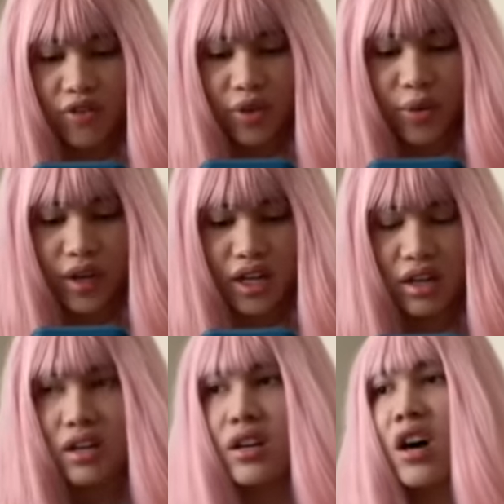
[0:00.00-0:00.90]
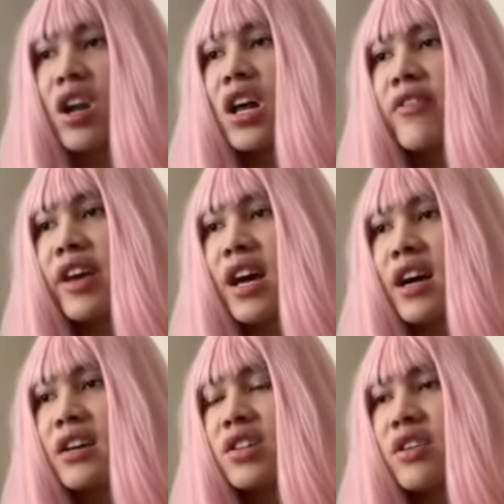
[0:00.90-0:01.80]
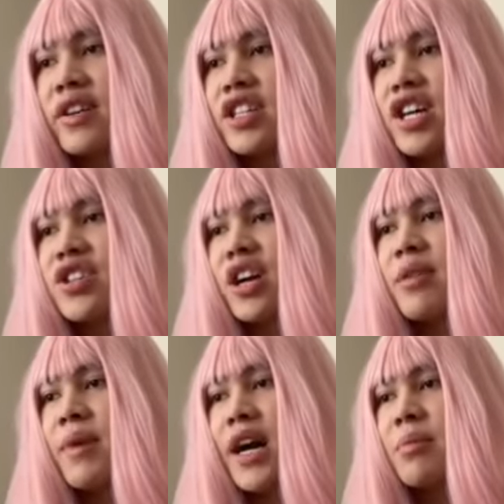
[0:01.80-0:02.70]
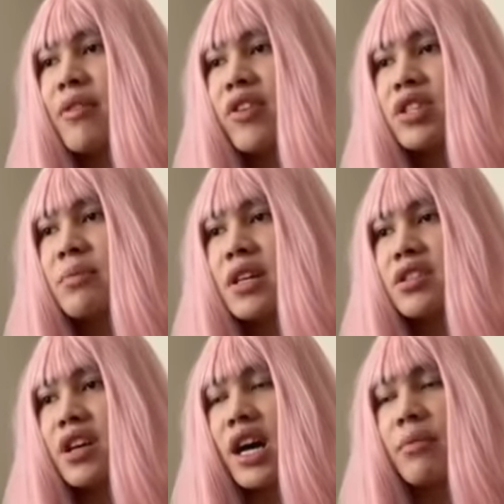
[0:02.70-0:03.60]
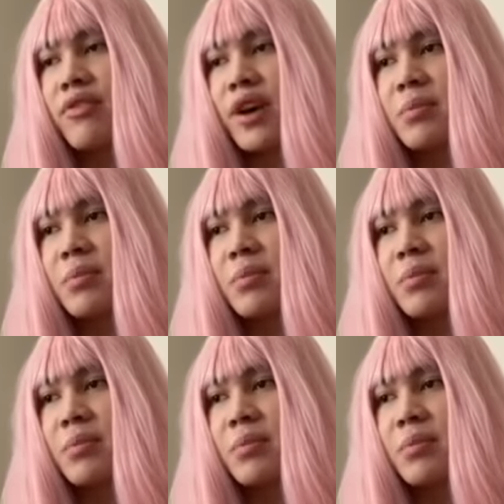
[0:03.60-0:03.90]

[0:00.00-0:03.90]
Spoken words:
you for real? Olivia, do you have a charger I can borrow? My phone's about to die. I'm on